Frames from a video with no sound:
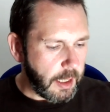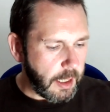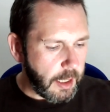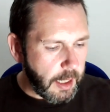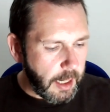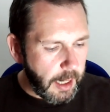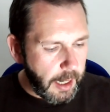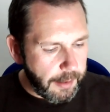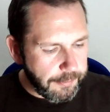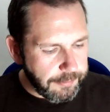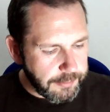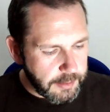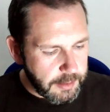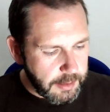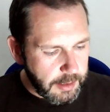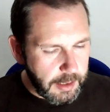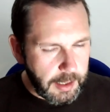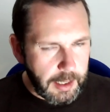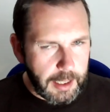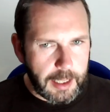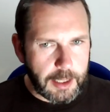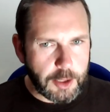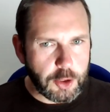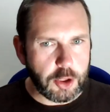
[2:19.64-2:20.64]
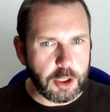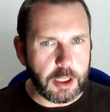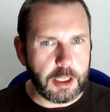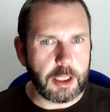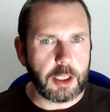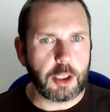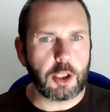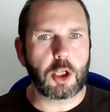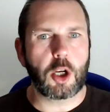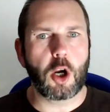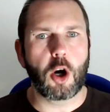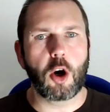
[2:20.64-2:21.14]
haven't actually
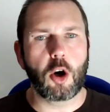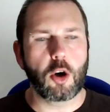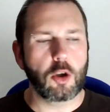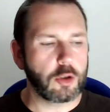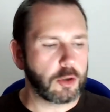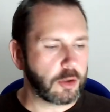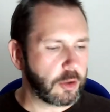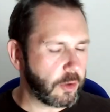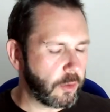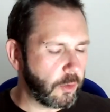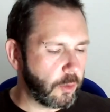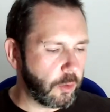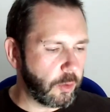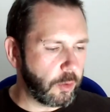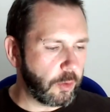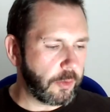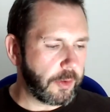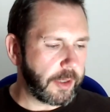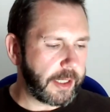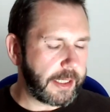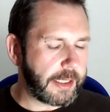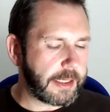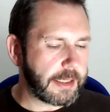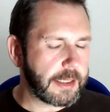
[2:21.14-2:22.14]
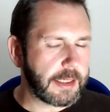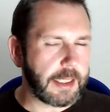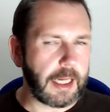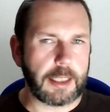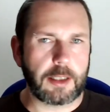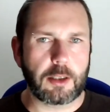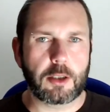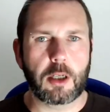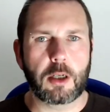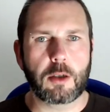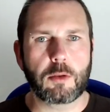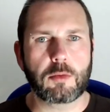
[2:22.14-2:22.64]
got all the scent
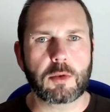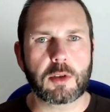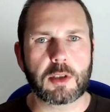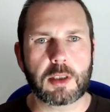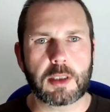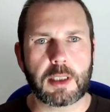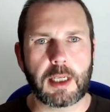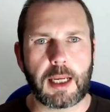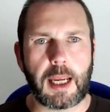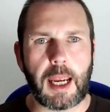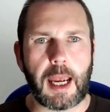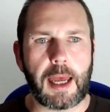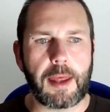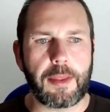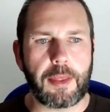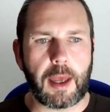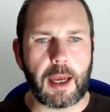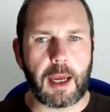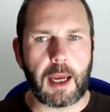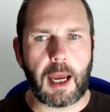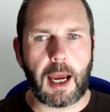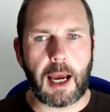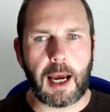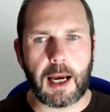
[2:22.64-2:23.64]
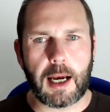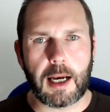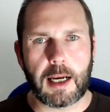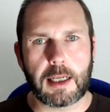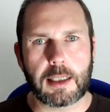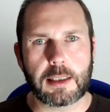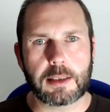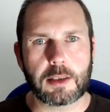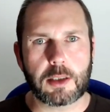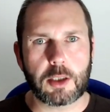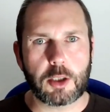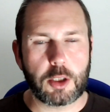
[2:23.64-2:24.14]
notes together
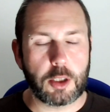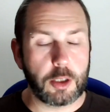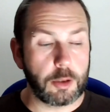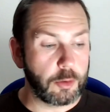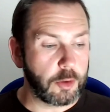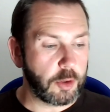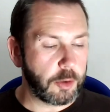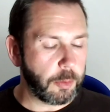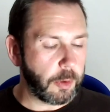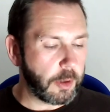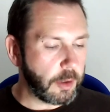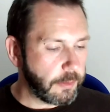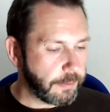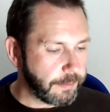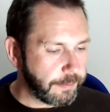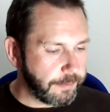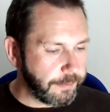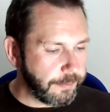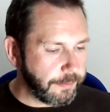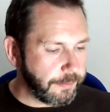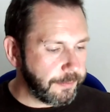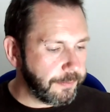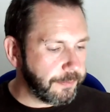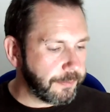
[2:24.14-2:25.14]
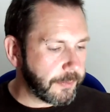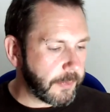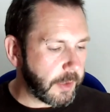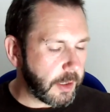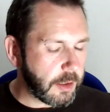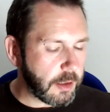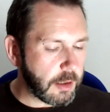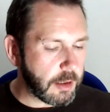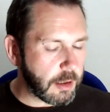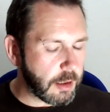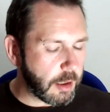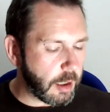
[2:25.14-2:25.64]
as usual.
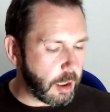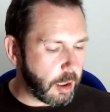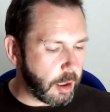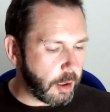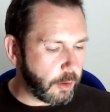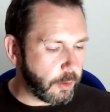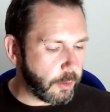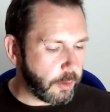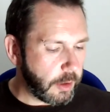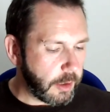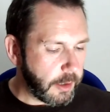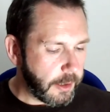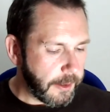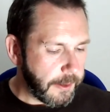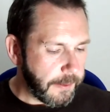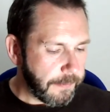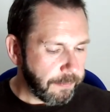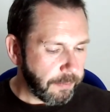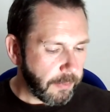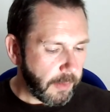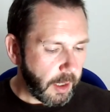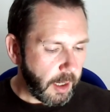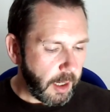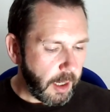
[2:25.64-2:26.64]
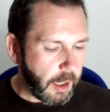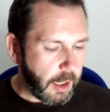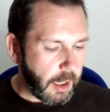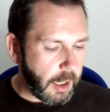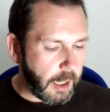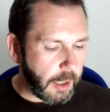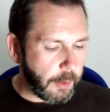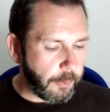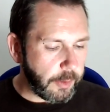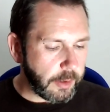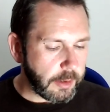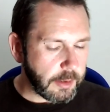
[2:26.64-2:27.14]
So I
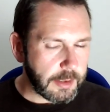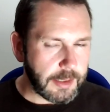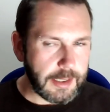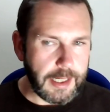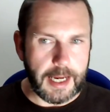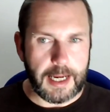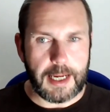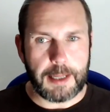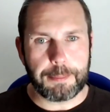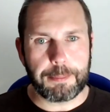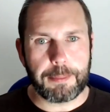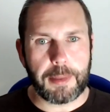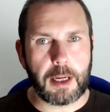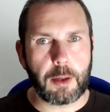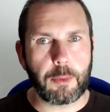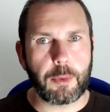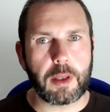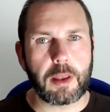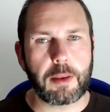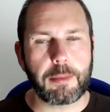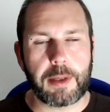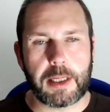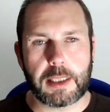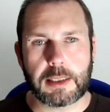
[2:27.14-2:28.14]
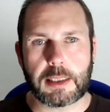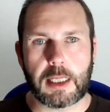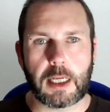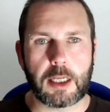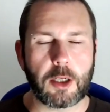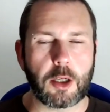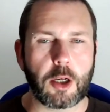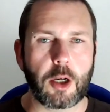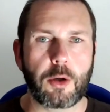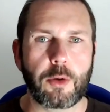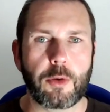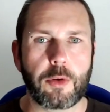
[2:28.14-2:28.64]
will say bear with me as I
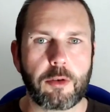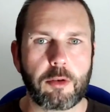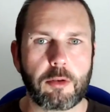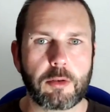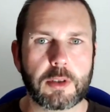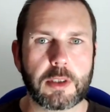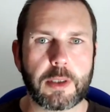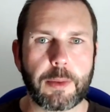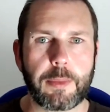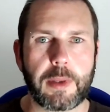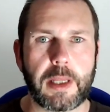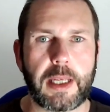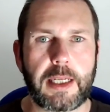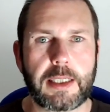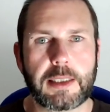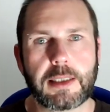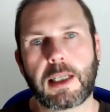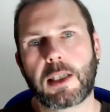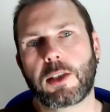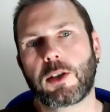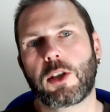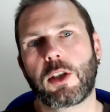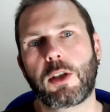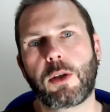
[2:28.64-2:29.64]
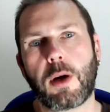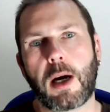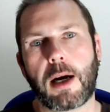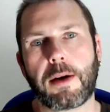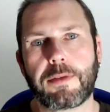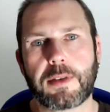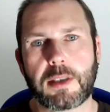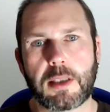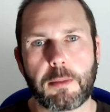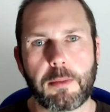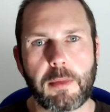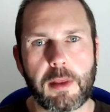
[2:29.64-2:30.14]
go through some of these. I do have
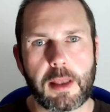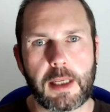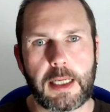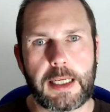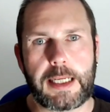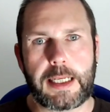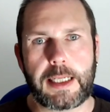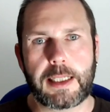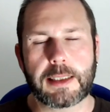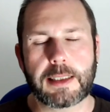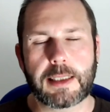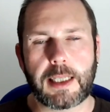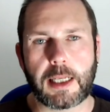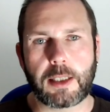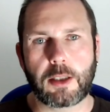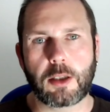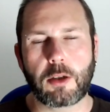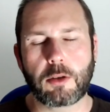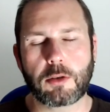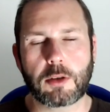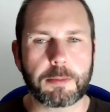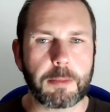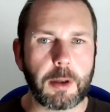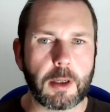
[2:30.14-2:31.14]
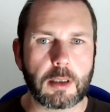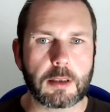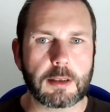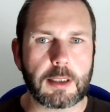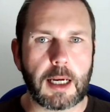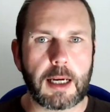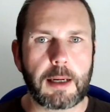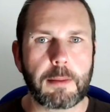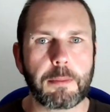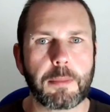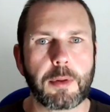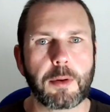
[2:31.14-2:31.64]
some of the scent notes pulled
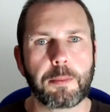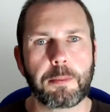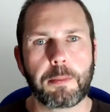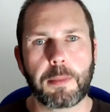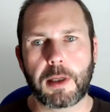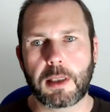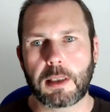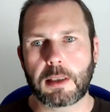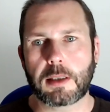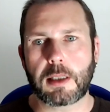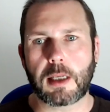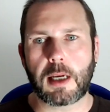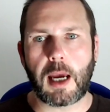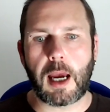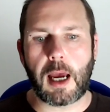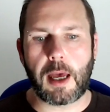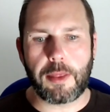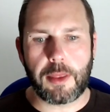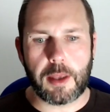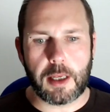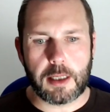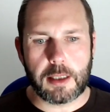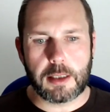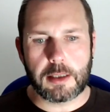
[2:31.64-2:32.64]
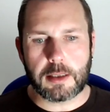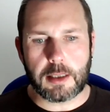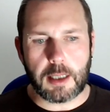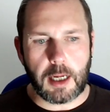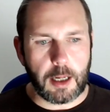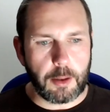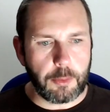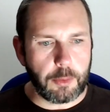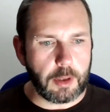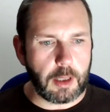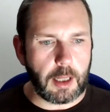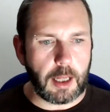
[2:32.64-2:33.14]
up, but others I
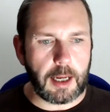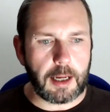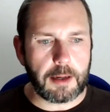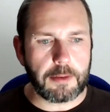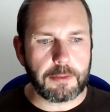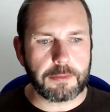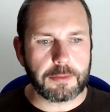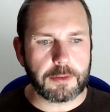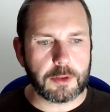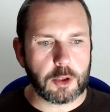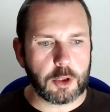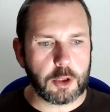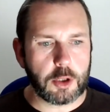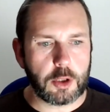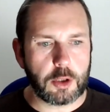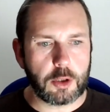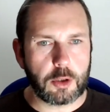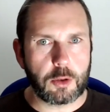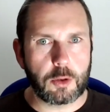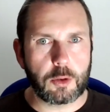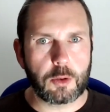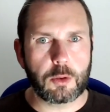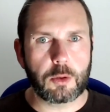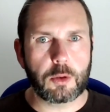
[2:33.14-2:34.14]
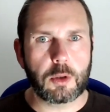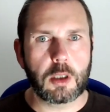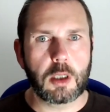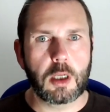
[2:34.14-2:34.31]
will have to